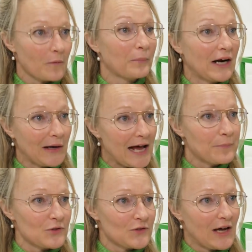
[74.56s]
comparing
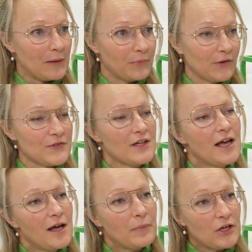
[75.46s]
apples to apples
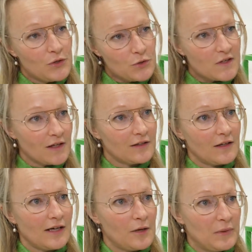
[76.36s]
by
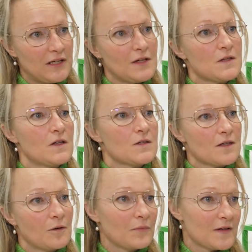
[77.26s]
using the EPD
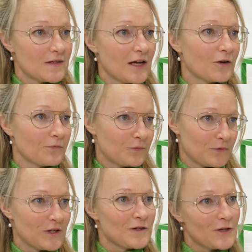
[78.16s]
system instead of
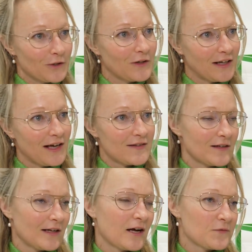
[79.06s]
just looking at
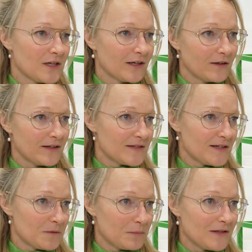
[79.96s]
the life cycle
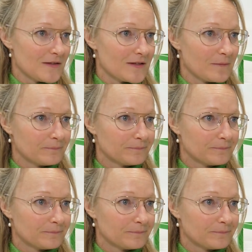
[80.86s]
assessments.